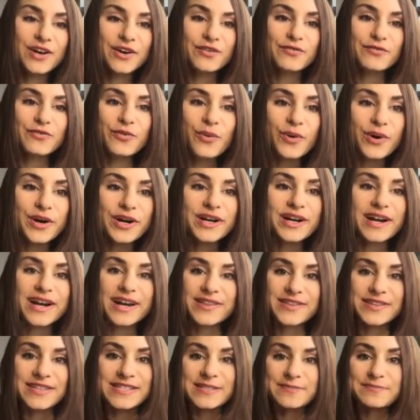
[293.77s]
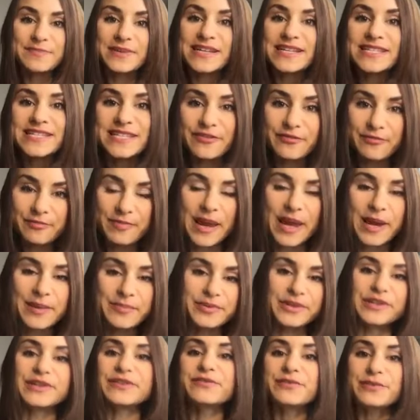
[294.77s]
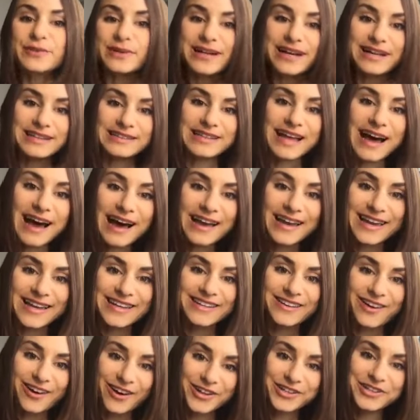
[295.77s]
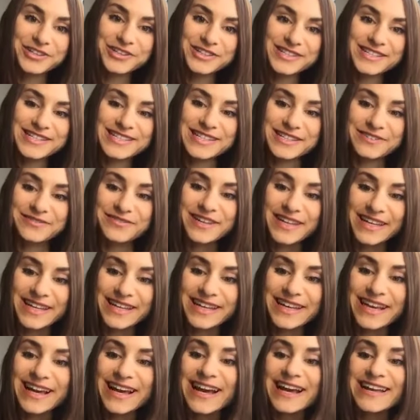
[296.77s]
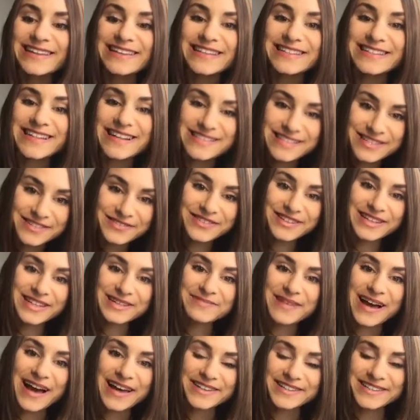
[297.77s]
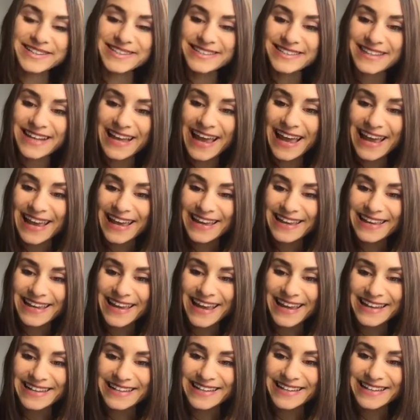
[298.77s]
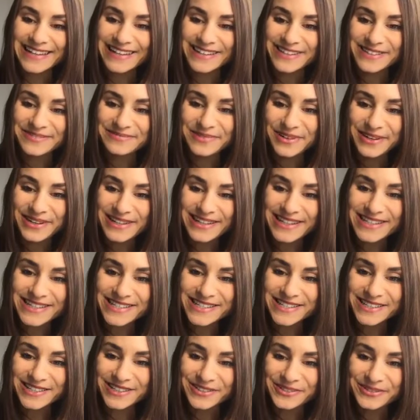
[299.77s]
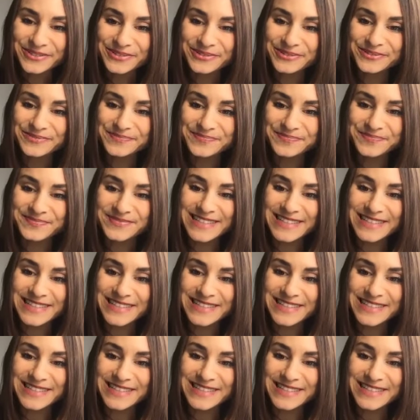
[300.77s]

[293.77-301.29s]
for this piece of paper, for a line on your CV it doesn't really matter. Hey, Katie, good morning to you.